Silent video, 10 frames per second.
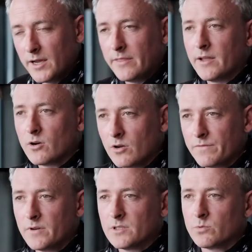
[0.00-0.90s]
And that
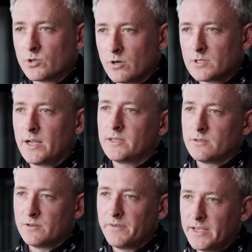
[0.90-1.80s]
confidence will translate
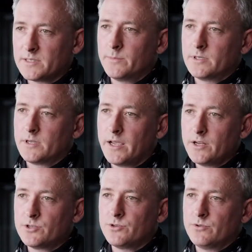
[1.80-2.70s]
to investment
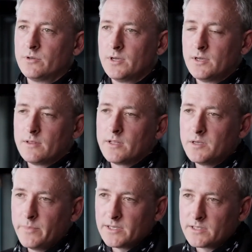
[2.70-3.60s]
into the
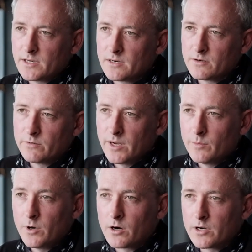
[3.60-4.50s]
domestic rail
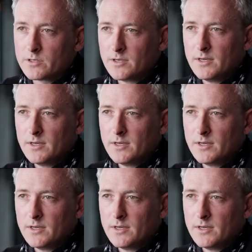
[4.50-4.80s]
market.